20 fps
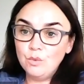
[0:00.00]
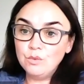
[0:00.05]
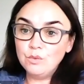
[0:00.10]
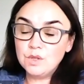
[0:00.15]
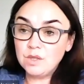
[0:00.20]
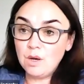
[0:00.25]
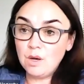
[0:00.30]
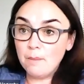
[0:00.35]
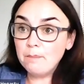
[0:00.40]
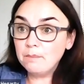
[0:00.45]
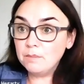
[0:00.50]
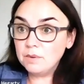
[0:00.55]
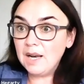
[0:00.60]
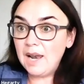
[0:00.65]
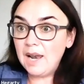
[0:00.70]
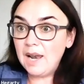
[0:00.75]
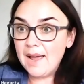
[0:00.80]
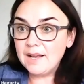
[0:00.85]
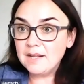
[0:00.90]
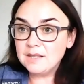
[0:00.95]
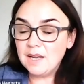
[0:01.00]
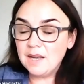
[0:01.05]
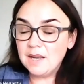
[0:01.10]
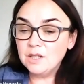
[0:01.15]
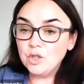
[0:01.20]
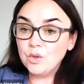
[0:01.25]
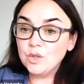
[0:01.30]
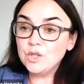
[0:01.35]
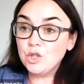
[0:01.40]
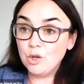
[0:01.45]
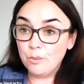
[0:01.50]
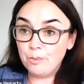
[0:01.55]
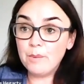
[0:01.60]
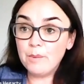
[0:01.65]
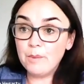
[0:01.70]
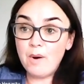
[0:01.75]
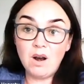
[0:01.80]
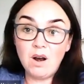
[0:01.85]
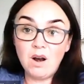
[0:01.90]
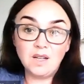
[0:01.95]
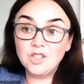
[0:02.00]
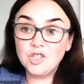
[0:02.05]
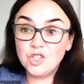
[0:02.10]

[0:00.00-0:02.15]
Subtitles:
some clients I'll do a supermarket